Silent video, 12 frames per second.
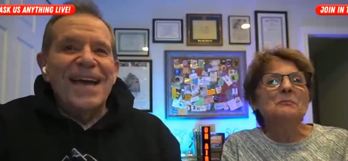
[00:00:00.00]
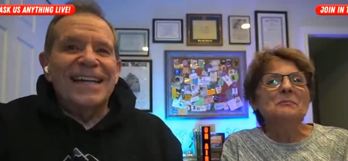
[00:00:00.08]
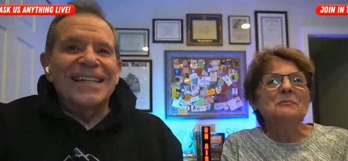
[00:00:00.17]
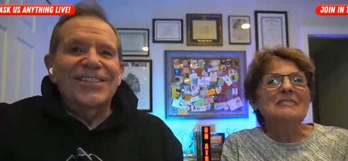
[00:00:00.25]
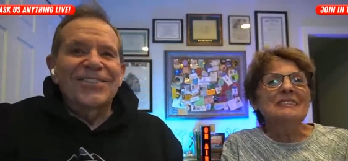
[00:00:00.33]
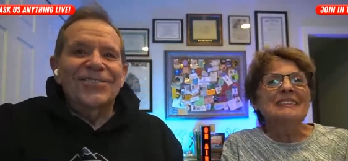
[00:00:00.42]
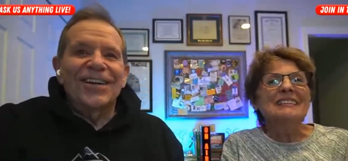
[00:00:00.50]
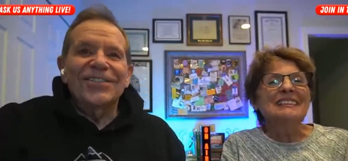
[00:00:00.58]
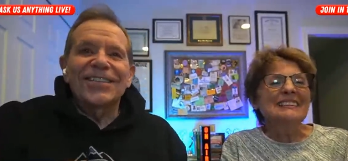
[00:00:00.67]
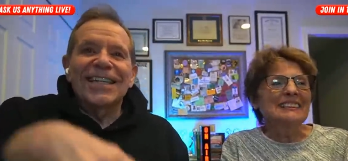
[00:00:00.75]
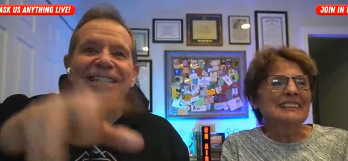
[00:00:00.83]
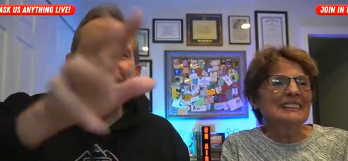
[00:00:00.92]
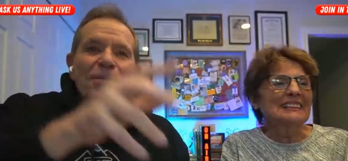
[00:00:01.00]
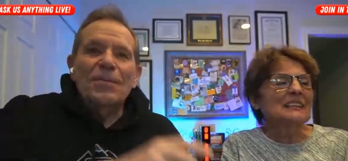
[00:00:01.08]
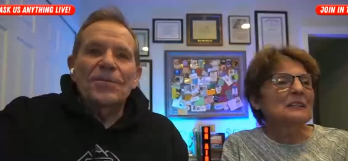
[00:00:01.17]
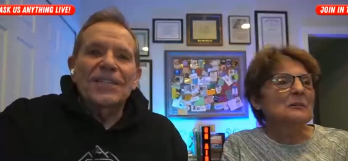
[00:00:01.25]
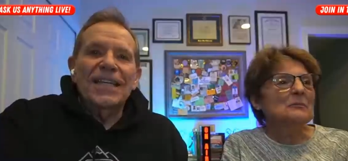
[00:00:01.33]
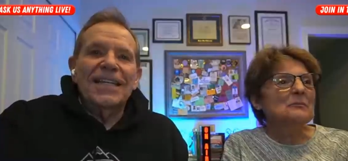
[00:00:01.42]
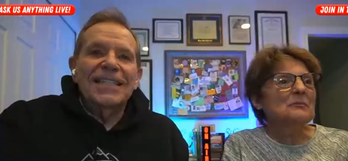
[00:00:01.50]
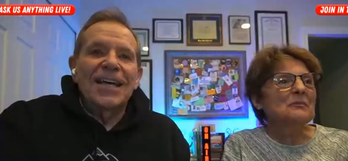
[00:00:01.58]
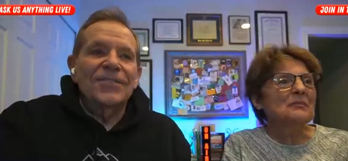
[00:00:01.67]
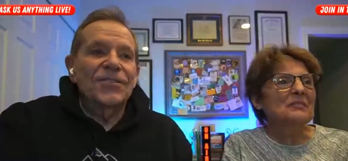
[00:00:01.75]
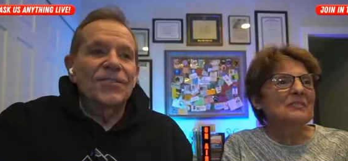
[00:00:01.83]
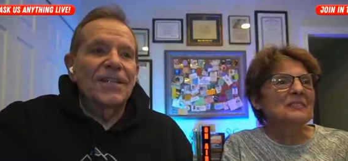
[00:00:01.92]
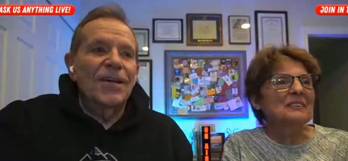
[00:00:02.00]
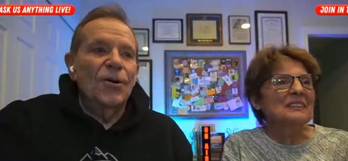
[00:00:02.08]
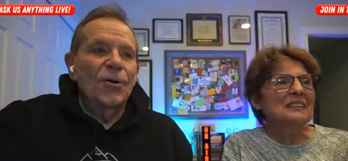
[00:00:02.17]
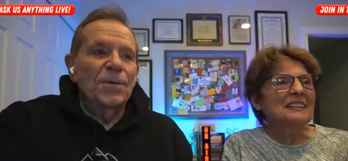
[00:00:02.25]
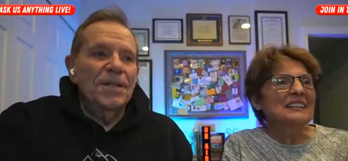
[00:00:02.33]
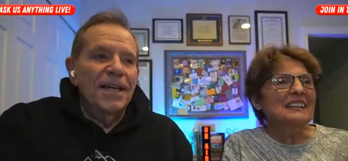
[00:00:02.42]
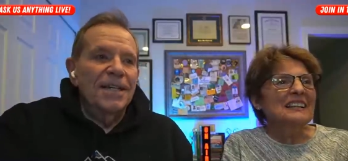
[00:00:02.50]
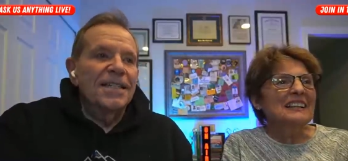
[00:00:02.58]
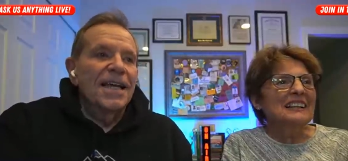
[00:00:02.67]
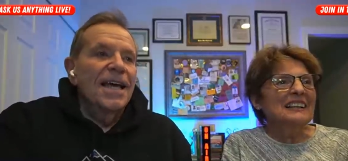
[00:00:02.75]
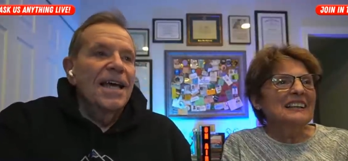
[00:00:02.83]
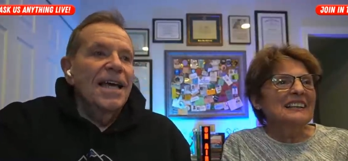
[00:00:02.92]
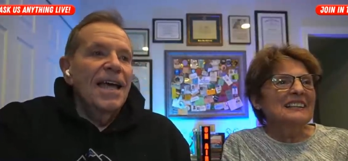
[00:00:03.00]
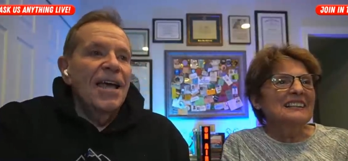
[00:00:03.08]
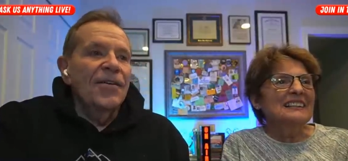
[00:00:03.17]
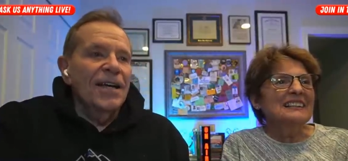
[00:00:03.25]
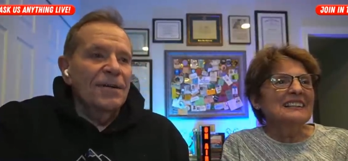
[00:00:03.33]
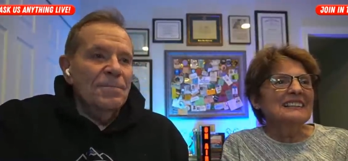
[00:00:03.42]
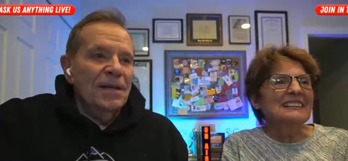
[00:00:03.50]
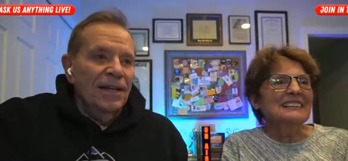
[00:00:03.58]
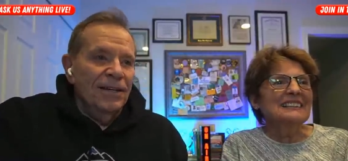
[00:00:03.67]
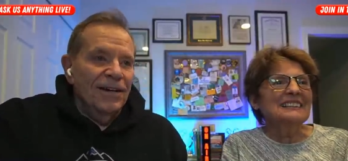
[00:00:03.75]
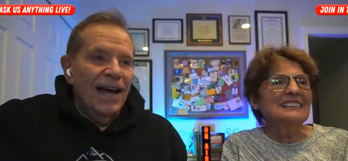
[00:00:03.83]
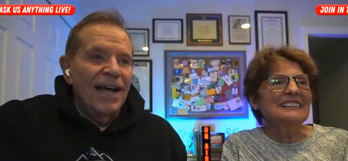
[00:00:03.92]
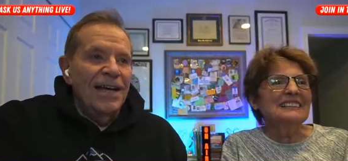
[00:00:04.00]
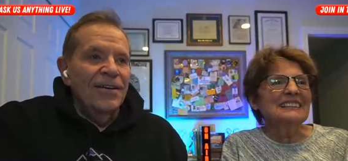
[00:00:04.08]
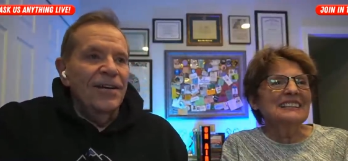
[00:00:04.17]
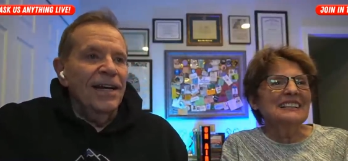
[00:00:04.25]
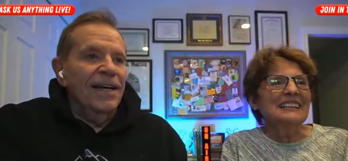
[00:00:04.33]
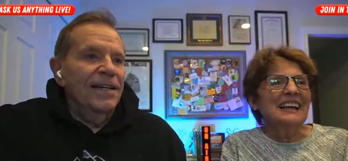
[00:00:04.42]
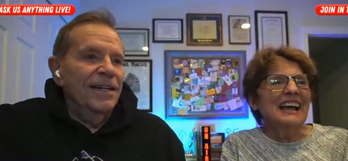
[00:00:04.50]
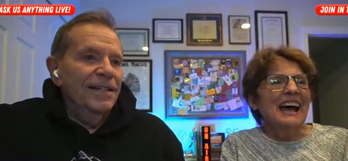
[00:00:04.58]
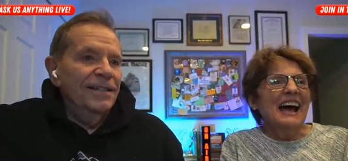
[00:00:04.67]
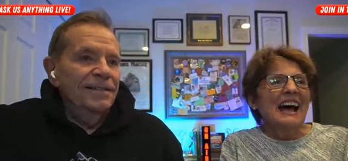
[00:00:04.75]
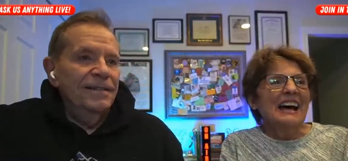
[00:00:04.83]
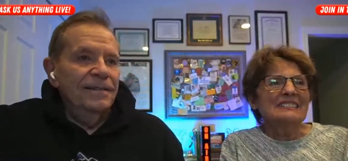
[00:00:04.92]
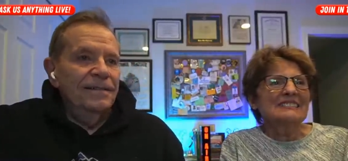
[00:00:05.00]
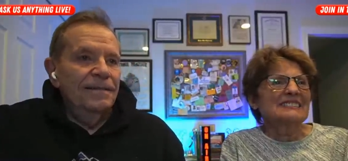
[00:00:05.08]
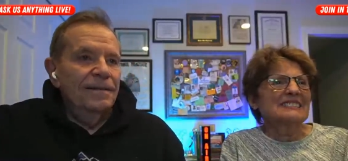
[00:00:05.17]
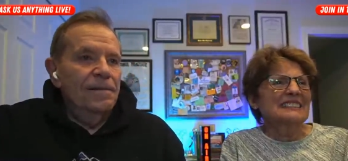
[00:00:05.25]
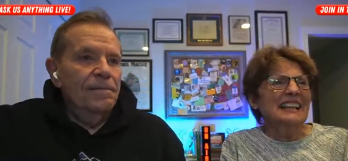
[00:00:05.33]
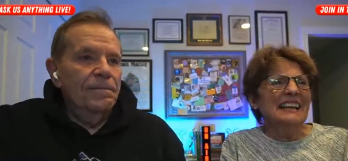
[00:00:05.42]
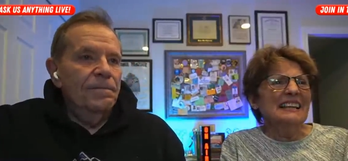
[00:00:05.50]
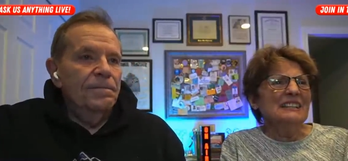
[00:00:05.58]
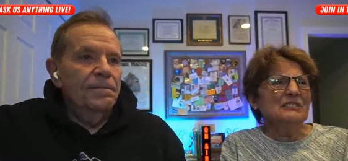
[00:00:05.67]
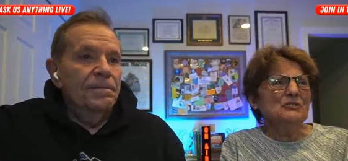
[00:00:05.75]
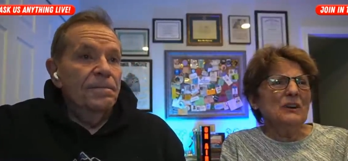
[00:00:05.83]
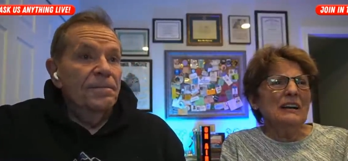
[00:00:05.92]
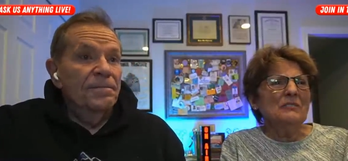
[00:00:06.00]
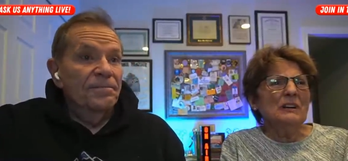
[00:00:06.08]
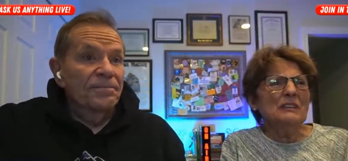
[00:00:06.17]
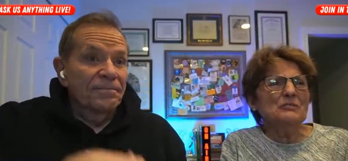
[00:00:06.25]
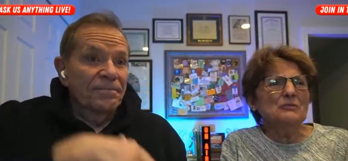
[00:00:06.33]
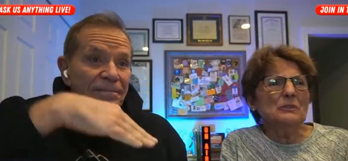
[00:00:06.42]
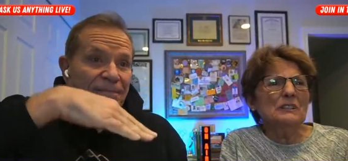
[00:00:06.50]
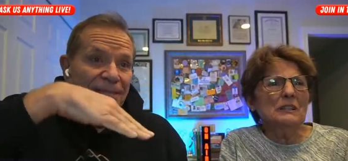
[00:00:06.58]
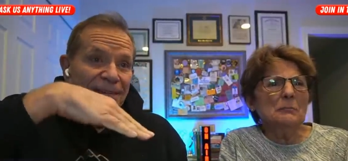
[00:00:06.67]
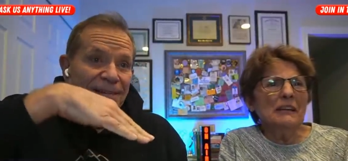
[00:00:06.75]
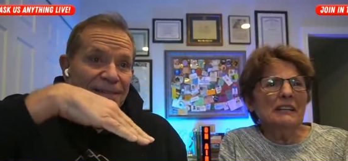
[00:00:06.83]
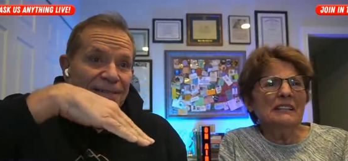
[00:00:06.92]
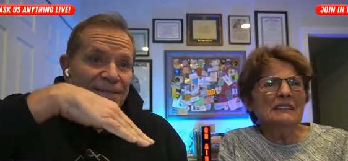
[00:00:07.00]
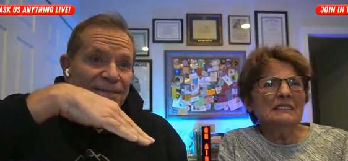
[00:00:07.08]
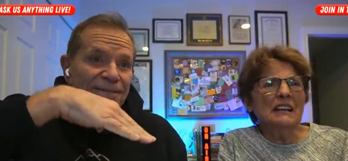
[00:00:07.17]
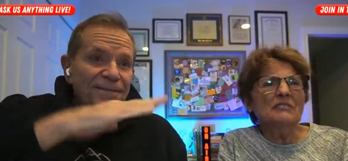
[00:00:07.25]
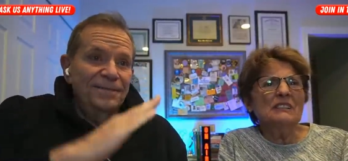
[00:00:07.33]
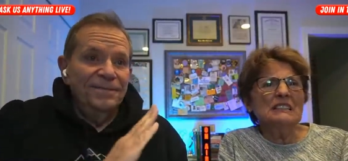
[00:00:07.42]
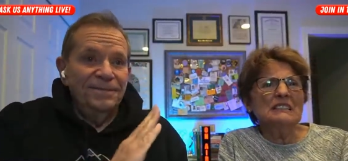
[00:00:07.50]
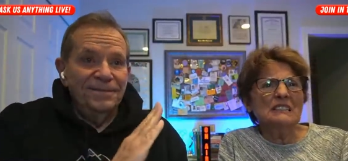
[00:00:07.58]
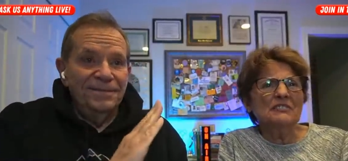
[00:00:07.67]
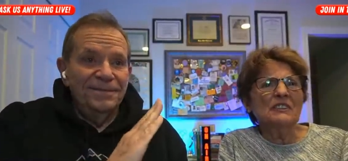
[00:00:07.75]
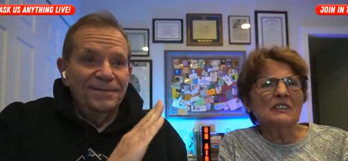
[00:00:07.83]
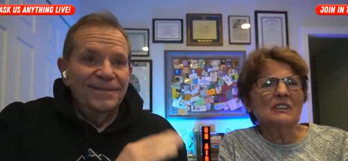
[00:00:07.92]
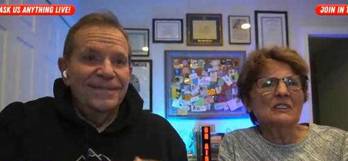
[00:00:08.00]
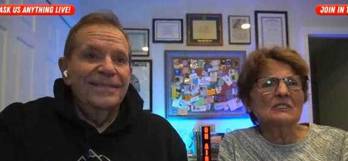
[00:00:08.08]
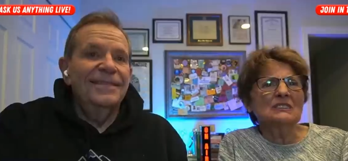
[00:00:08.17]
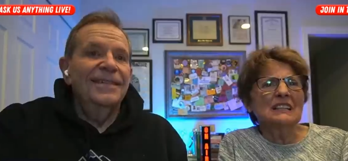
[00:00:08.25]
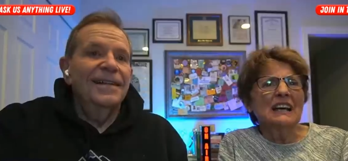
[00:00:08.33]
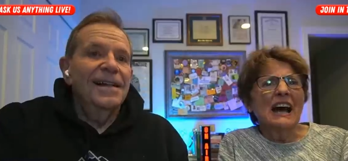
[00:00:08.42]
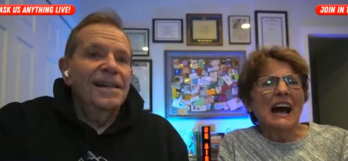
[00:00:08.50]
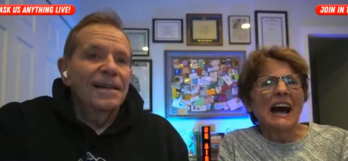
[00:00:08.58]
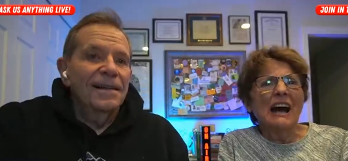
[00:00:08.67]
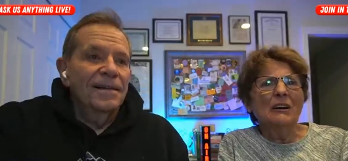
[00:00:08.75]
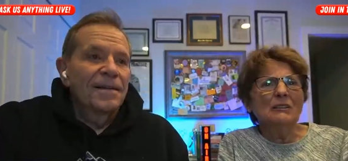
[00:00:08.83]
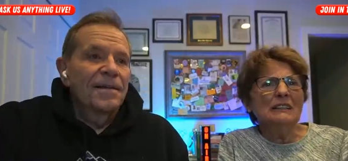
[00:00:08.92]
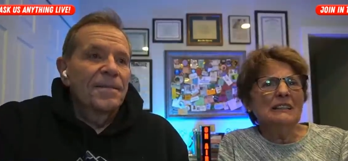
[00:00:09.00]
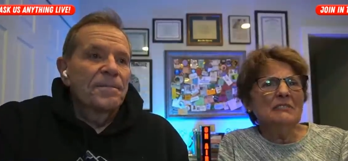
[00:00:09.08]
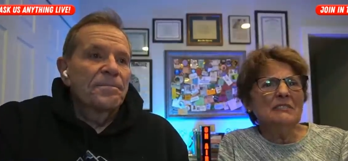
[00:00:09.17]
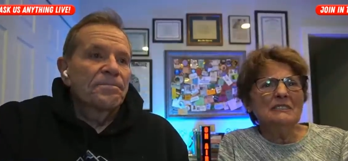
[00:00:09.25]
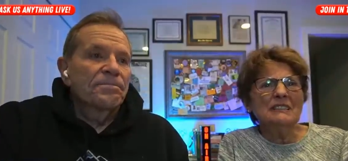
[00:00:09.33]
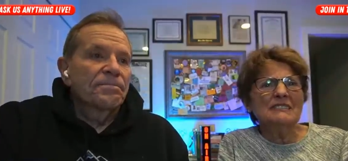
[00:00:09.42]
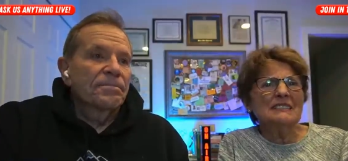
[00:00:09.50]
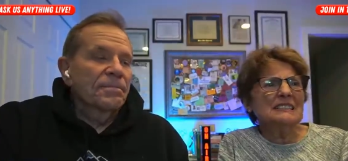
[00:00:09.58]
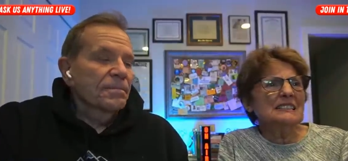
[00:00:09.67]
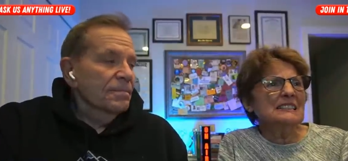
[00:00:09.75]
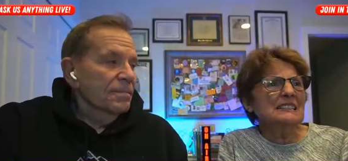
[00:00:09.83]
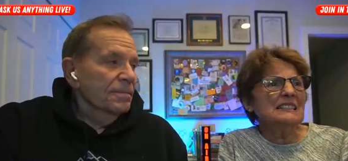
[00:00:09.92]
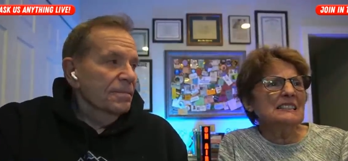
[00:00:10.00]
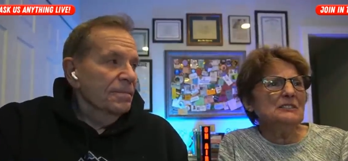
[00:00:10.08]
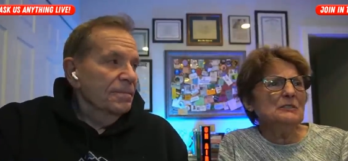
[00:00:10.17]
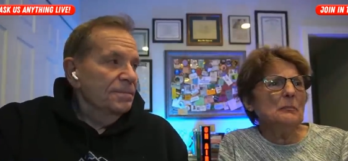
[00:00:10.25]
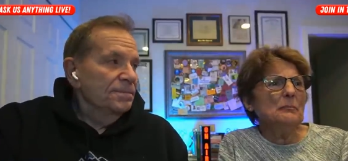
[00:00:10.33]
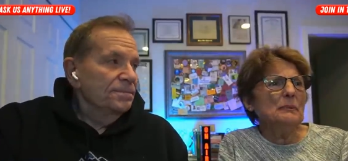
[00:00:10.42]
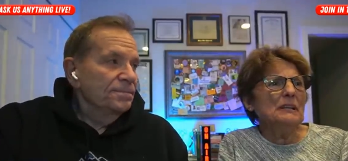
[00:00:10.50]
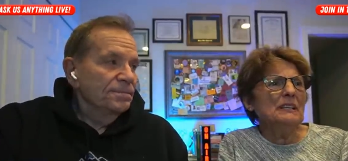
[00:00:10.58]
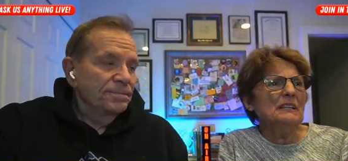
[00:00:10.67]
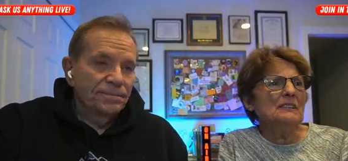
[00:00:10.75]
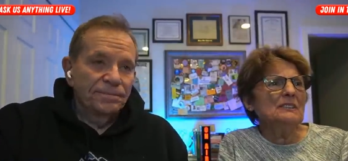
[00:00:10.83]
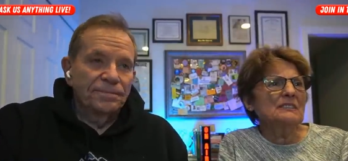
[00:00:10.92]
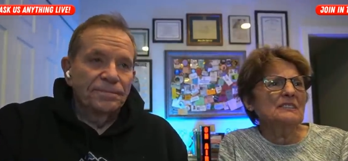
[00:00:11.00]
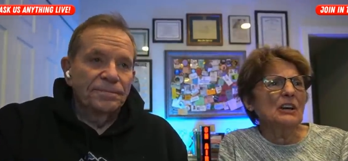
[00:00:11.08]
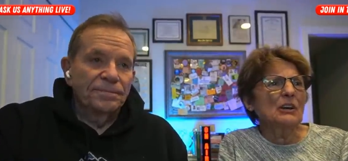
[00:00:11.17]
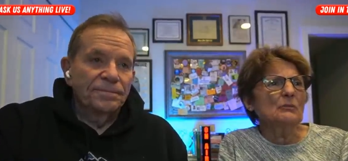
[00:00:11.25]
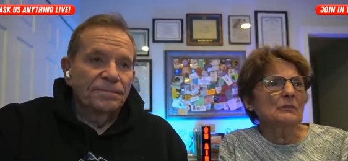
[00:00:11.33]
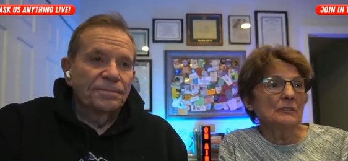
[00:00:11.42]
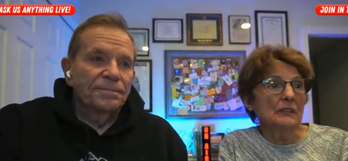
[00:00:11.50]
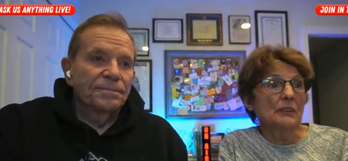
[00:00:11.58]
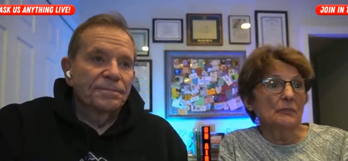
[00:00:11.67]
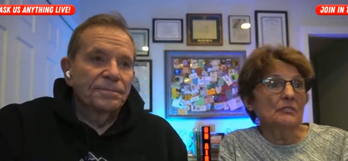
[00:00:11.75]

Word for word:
Speaker 1: back to questions. I see people are saying it sounds good, and I hope it does. Eric Miller. Hi, Eric. Slanted
Speaker 2: driveway is really making leveling difficult. How level does it need to be to start the